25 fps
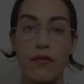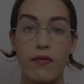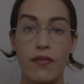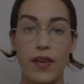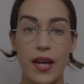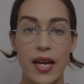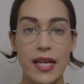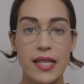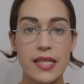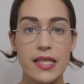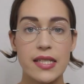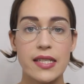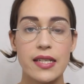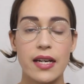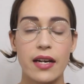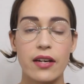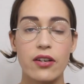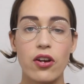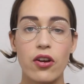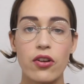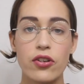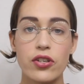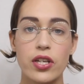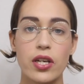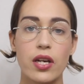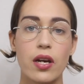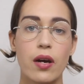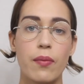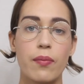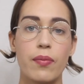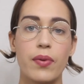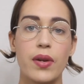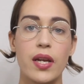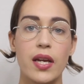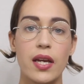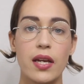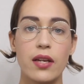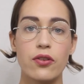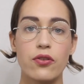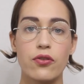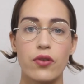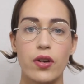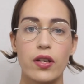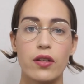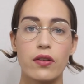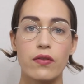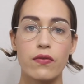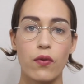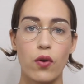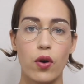advanced technology company
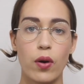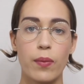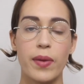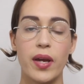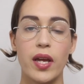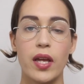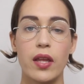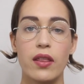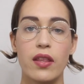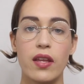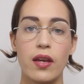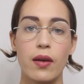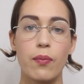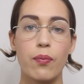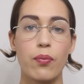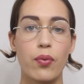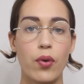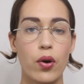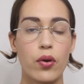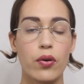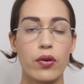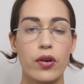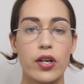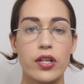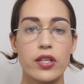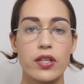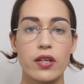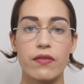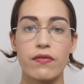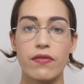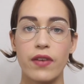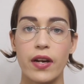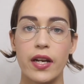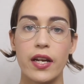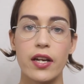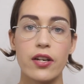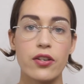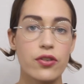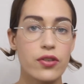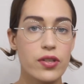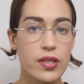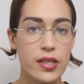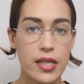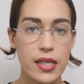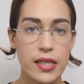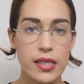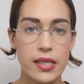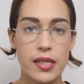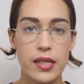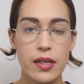transforming the brokerage and financial
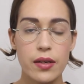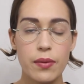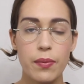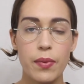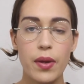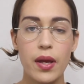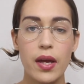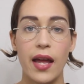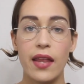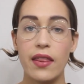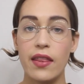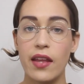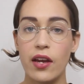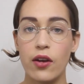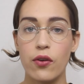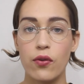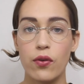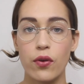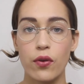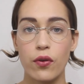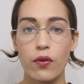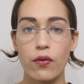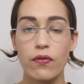system, and they grew